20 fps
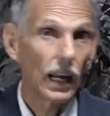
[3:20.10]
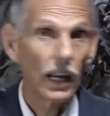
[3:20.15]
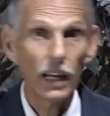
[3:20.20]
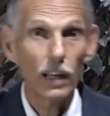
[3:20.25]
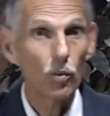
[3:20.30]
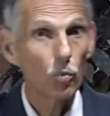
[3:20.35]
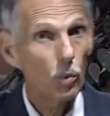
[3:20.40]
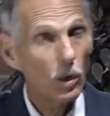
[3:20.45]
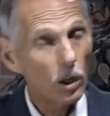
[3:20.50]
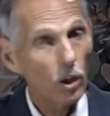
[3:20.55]

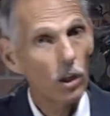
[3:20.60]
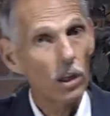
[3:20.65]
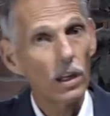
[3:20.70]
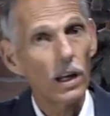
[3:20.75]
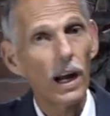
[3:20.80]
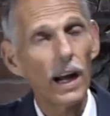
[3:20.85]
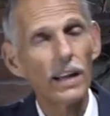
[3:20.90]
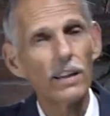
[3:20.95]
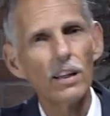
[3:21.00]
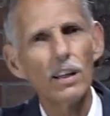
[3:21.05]
It
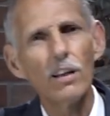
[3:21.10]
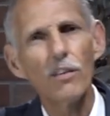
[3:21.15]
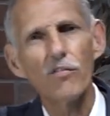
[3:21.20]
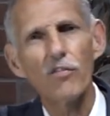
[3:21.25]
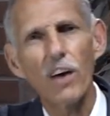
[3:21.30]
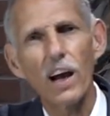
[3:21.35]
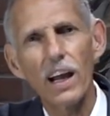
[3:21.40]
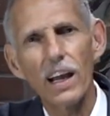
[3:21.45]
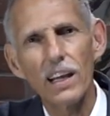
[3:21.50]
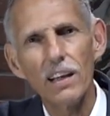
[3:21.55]
will
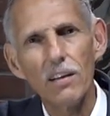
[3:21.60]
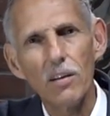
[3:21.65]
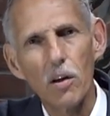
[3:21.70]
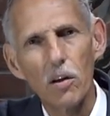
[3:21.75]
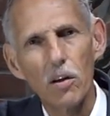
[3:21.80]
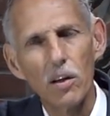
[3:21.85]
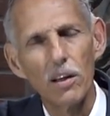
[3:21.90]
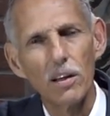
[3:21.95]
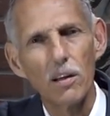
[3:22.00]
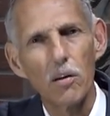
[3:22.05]
identify
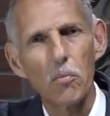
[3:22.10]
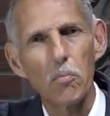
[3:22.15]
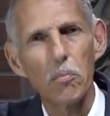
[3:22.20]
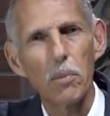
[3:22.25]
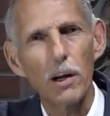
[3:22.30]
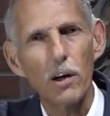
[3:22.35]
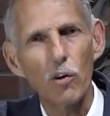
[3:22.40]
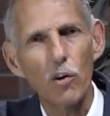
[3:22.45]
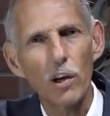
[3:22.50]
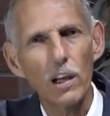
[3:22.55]

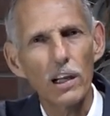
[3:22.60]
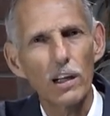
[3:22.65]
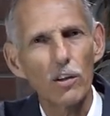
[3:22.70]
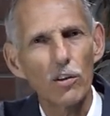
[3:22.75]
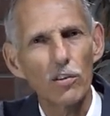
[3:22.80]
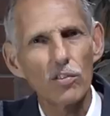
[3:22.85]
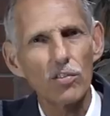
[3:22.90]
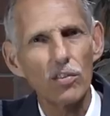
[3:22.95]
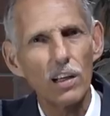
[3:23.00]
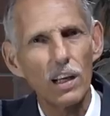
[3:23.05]

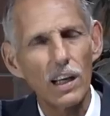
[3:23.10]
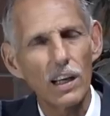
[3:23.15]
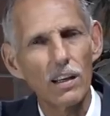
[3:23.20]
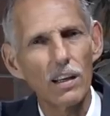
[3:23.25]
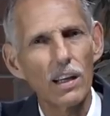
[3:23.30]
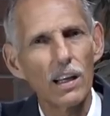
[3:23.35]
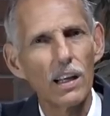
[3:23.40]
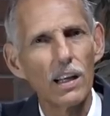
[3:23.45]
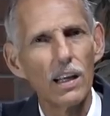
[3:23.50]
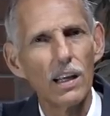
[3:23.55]
parallels
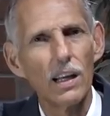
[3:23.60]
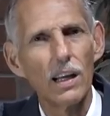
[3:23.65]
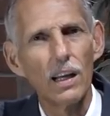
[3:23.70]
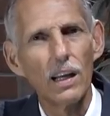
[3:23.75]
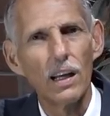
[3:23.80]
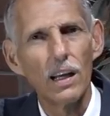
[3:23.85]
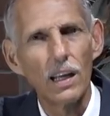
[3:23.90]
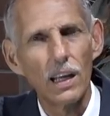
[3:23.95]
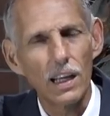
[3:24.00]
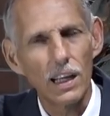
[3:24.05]
in
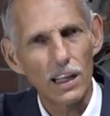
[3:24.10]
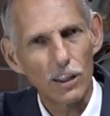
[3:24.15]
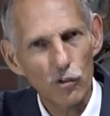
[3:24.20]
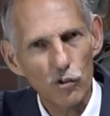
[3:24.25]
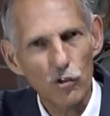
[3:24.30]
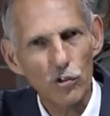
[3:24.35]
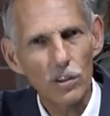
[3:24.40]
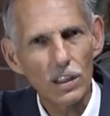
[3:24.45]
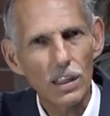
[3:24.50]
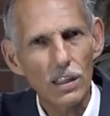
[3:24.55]

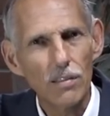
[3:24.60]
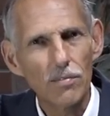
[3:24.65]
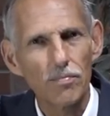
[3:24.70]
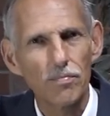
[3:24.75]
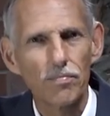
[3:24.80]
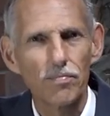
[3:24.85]
history